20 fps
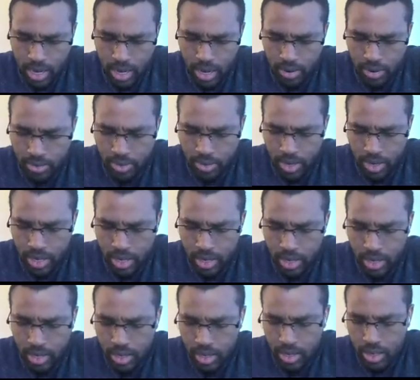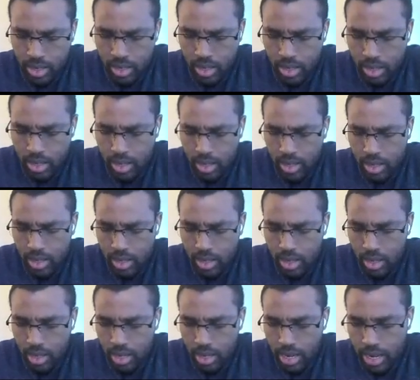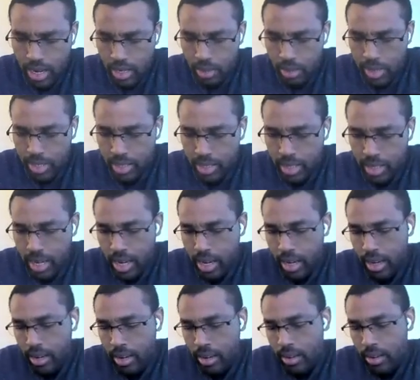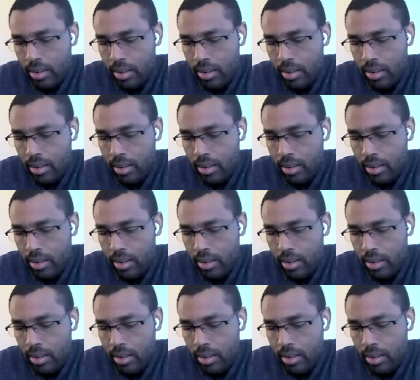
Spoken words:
every element in A